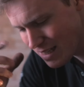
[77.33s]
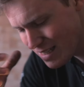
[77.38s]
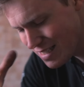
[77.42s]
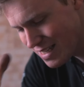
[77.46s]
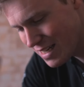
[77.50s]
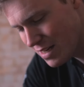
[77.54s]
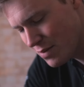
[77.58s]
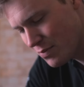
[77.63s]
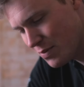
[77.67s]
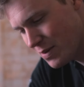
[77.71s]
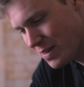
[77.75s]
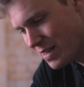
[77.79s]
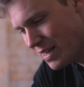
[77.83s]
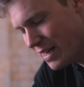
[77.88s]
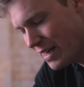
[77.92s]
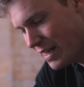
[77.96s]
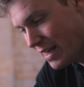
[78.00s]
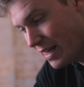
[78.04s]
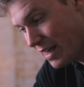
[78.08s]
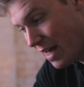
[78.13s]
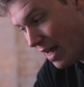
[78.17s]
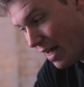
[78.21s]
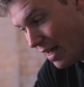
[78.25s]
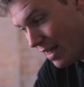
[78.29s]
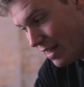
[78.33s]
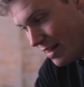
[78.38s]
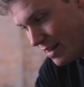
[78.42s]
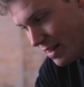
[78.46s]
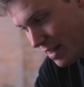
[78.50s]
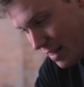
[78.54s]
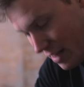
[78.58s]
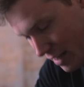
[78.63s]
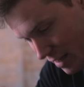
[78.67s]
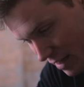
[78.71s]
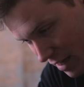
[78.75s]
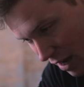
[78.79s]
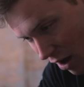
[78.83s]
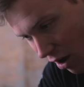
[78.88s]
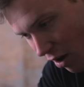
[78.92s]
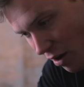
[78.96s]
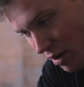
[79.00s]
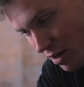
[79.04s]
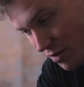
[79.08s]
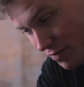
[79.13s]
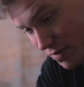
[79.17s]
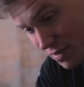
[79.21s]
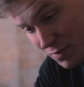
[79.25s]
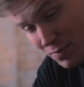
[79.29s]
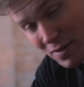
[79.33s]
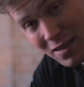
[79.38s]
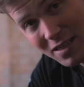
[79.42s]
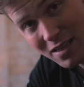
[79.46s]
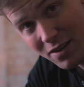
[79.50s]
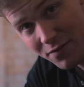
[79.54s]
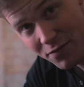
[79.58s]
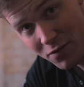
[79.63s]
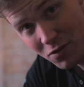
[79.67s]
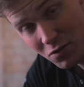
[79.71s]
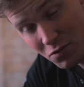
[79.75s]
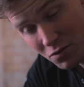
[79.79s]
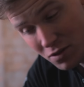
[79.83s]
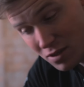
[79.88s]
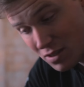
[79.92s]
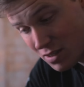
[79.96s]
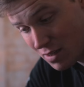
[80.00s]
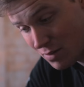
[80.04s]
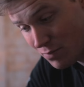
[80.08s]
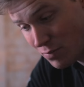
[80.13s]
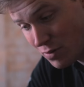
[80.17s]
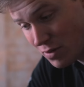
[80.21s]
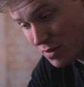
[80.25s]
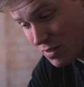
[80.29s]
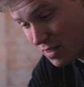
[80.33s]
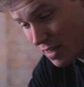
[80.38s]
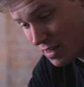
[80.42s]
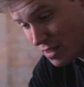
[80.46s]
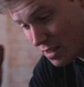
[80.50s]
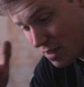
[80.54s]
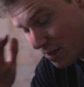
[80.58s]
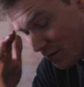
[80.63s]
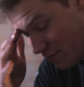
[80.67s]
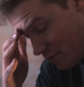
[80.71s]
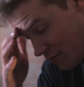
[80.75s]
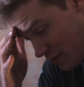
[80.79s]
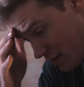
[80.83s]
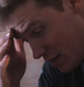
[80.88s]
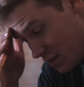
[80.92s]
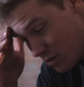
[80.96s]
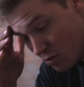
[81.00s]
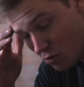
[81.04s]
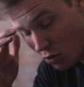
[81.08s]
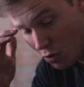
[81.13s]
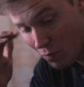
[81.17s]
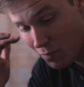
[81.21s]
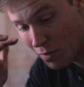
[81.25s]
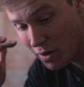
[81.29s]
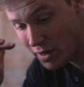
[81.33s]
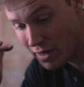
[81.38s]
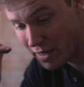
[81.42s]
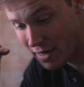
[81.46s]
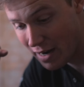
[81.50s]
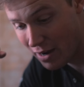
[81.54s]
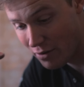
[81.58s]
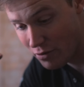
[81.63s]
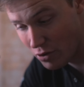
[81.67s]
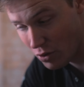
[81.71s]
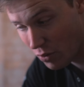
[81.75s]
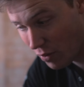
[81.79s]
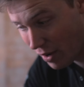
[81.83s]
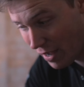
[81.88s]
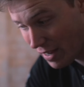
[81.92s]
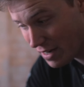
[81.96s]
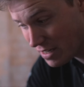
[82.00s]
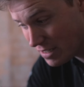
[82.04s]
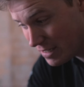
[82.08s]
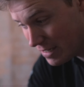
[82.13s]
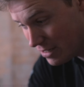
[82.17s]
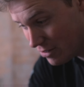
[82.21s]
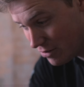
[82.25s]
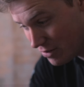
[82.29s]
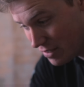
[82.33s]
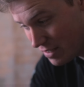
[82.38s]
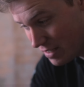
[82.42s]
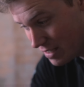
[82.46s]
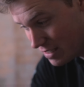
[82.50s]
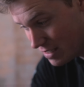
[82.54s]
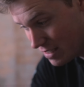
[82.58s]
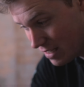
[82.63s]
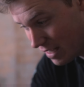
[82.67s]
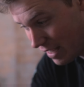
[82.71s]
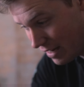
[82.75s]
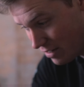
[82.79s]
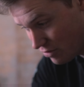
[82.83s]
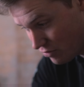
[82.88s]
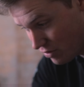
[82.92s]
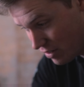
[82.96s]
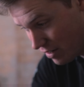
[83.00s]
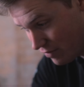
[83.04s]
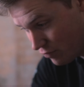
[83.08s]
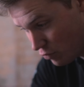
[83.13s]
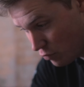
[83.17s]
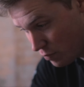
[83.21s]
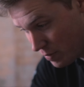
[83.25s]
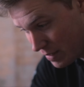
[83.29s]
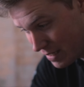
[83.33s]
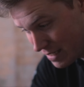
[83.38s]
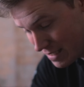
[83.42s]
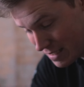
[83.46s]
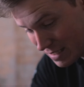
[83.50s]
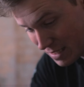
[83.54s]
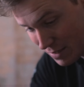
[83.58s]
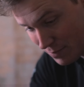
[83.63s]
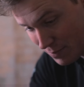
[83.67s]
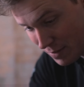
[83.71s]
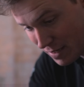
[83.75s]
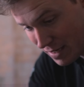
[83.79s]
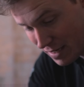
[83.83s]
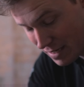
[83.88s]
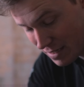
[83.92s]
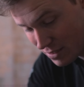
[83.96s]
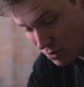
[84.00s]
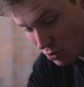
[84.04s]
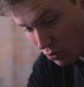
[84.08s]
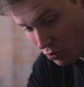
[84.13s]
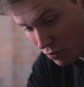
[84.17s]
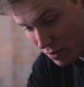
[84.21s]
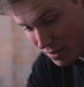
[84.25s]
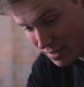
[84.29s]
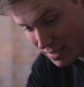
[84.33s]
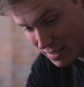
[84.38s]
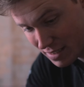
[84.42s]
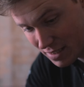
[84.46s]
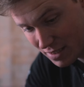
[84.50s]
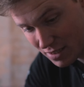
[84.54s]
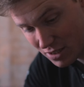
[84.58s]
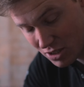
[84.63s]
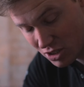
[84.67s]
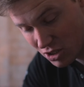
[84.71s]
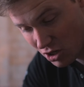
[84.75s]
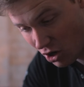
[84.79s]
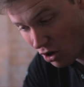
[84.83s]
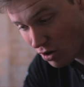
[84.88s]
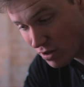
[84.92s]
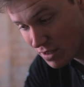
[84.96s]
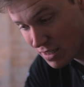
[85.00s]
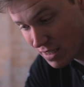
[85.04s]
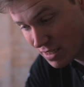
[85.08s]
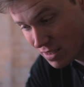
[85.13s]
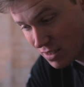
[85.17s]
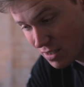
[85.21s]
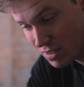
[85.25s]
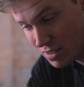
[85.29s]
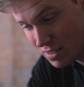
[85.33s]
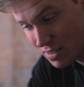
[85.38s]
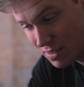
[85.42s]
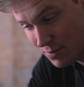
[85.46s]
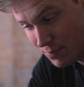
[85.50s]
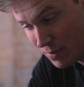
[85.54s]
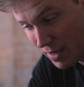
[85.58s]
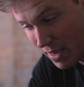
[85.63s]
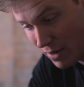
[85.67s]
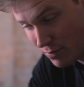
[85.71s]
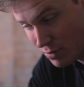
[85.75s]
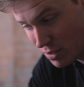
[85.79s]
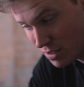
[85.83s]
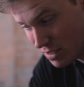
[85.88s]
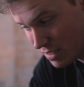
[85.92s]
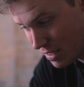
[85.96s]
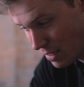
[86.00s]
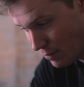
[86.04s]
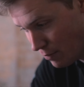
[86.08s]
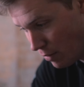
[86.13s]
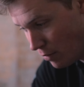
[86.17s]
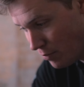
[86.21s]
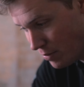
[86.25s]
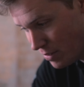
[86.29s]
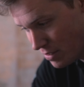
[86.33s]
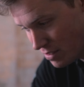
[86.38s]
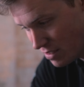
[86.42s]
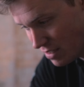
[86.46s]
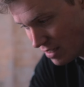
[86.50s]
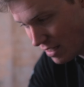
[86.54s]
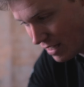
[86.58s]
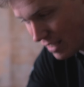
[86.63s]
I said at the beginning, it kind of is a bit difficult, isn't it? Because actually for this sort of money now, you're actually looking into entry-level PCPs, or at least starting to be able to step up into